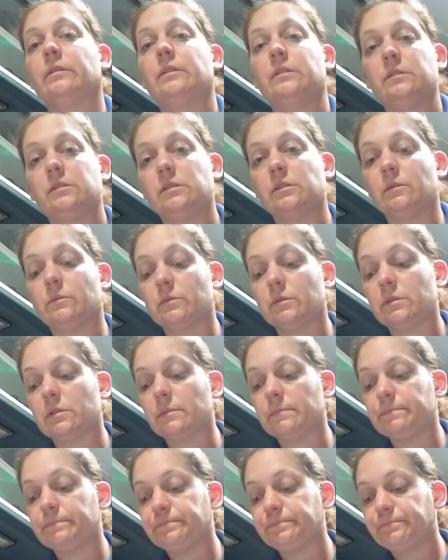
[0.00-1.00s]
his dose.
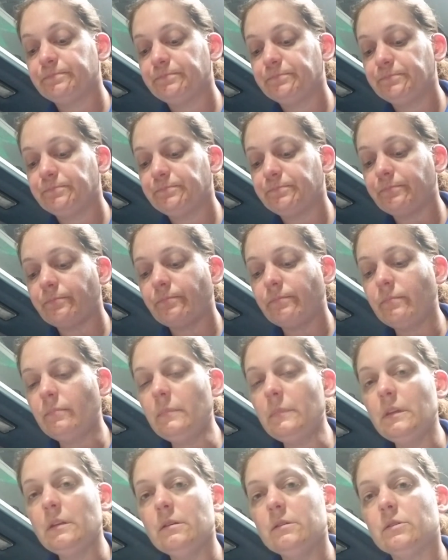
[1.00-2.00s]

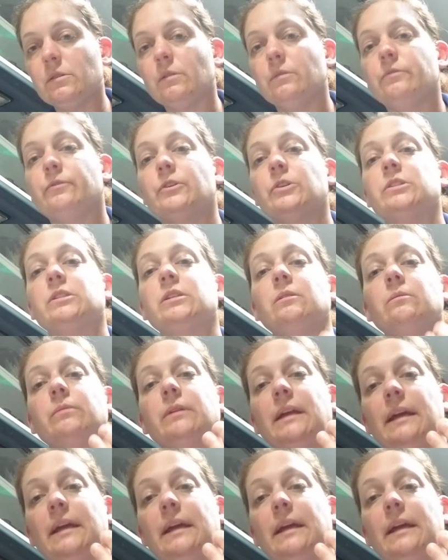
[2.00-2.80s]
So first he would